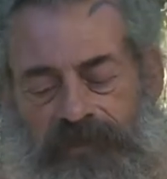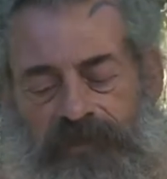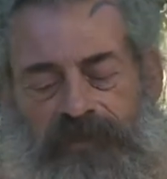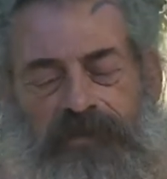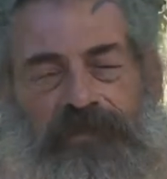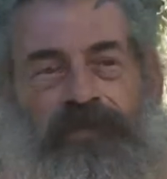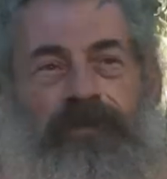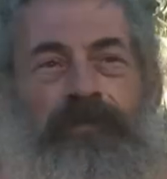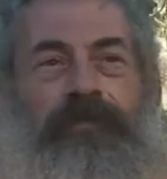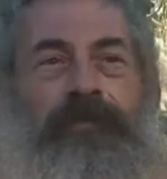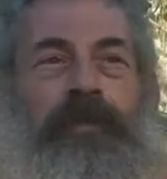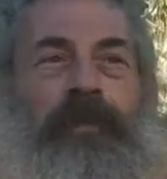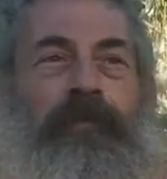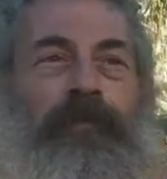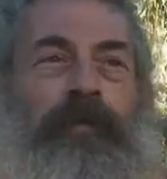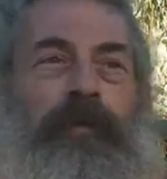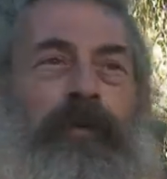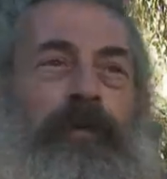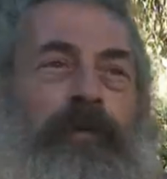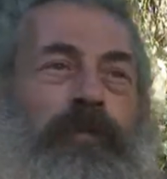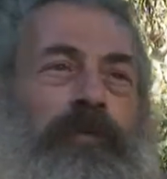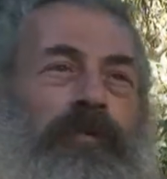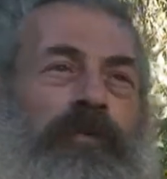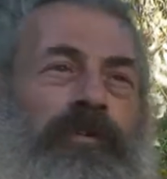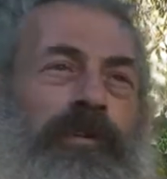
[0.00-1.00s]
It's not
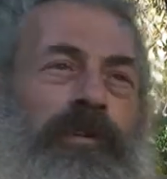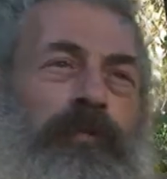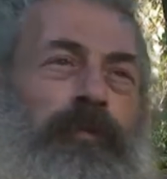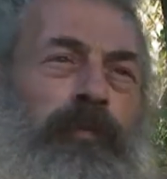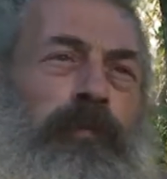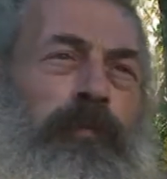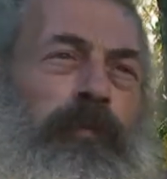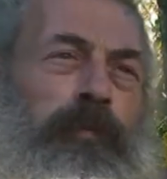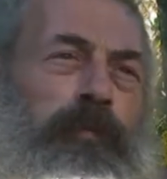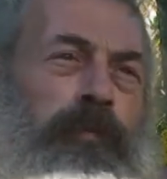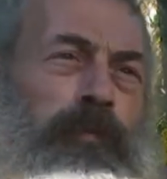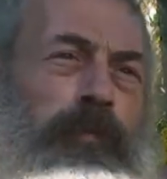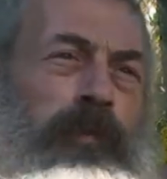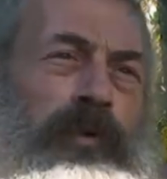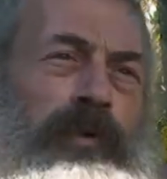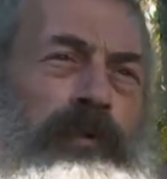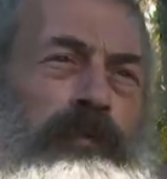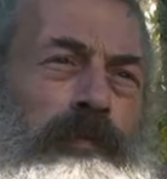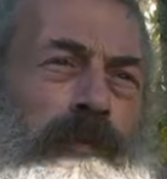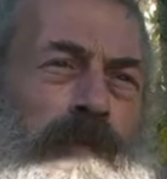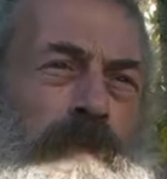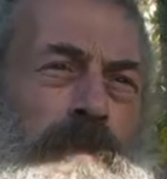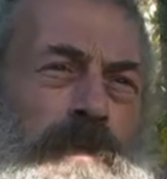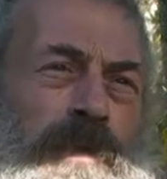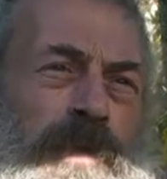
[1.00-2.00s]
difficult to see why
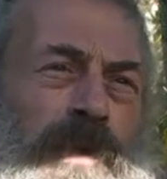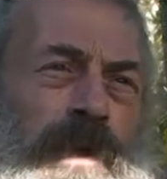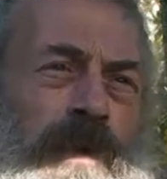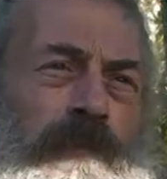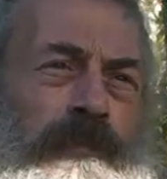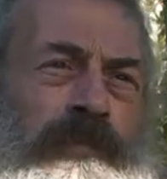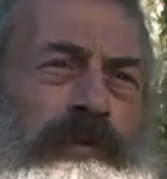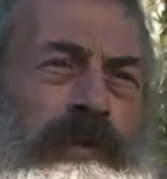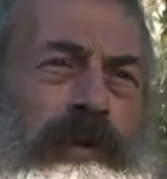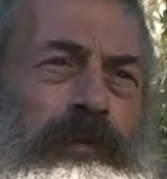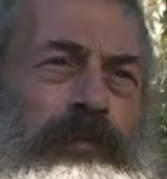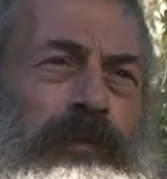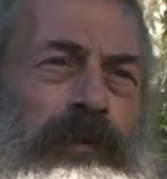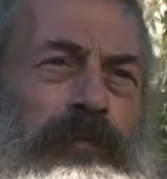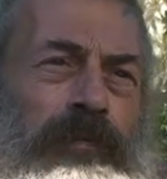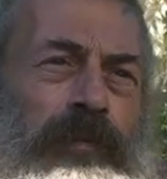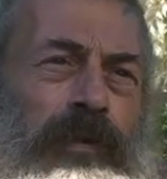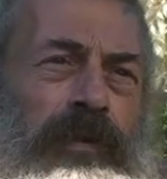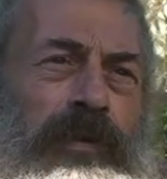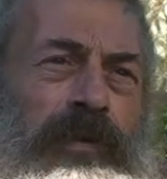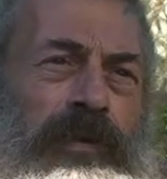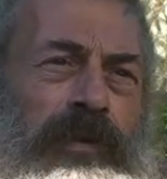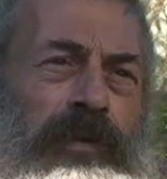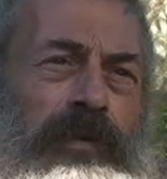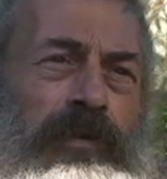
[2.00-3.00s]
we've become so
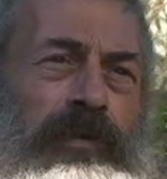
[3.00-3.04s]
divided.